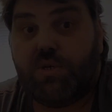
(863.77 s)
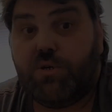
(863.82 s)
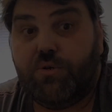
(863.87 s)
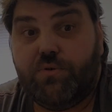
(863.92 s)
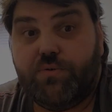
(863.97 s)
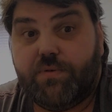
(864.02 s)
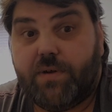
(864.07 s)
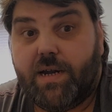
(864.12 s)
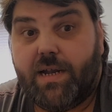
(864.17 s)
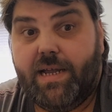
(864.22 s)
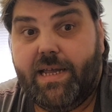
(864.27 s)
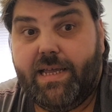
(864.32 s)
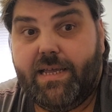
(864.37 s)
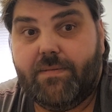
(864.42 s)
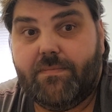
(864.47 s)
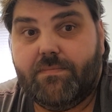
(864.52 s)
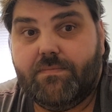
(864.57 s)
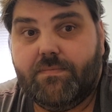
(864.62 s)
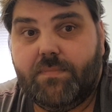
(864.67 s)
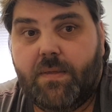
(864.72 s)
Cool,
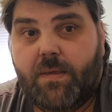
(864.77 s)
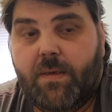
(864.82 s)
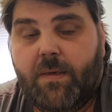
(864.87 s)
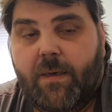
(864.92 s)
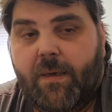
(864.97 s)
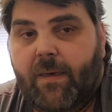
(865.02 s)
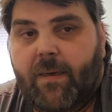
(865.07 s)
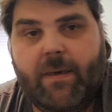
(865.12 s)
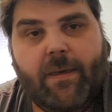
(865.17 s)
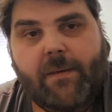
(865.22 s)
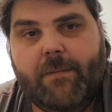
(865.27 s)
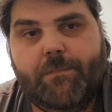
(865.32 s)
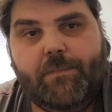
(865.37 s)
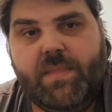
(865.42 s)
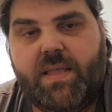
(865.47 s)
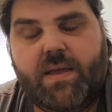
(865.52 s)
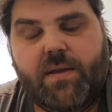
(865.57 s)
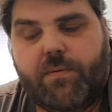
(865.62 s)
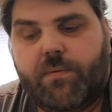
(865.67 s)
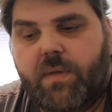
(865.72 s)
right?
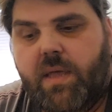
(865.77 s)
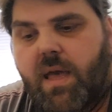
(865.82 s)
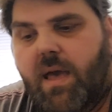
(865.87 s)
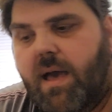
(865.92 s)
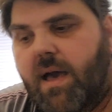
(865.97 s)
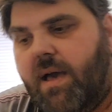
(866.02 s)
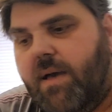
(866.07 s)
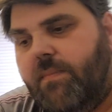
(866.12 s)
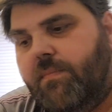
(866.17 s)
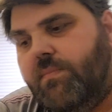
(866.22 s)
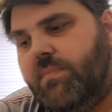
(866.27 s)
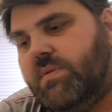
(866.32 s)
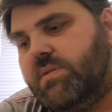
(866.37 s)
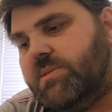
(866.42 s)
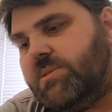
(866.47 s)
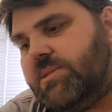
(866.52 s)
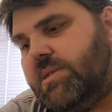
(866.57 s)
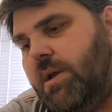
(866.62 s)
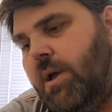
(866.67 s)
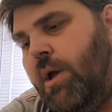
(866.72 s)
Now,
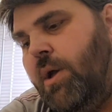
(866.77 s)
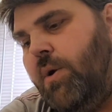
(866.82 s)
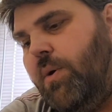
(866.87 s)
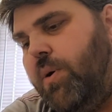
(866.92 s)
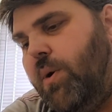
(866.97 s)
so